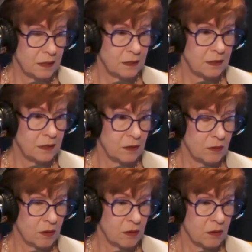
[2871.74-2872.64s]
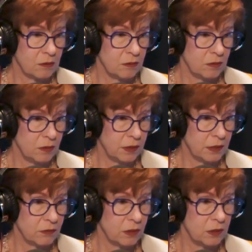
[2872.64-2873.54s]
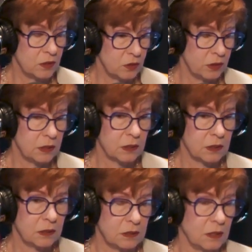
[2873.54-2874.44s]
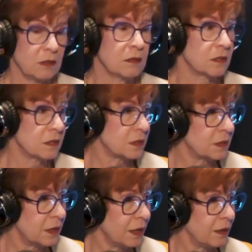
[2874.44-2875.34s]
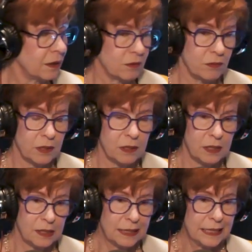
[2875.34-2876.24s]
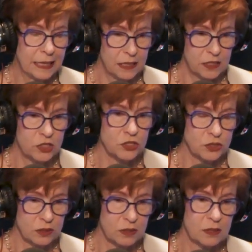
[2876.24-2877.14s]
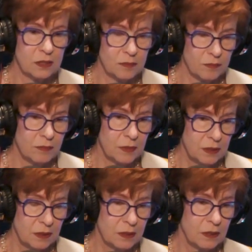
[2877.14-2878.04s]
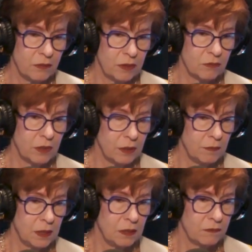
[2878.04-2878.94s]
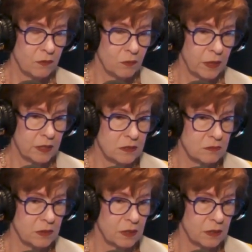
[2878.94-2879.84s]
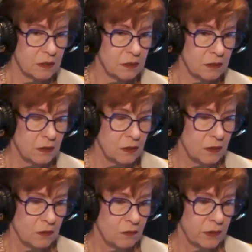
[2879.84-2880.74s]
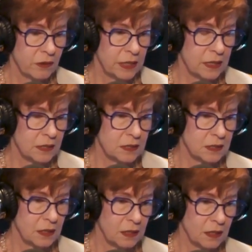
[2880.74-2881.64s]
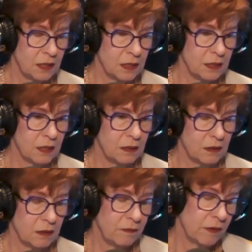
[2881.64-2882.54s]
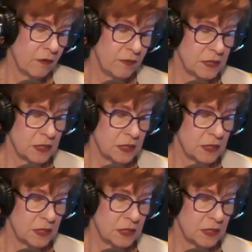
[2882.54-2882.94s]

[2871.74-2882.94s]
there are there are good adults that are really engaged um yeah. you know in really meaningful ways with uh with our kids and i think that obviously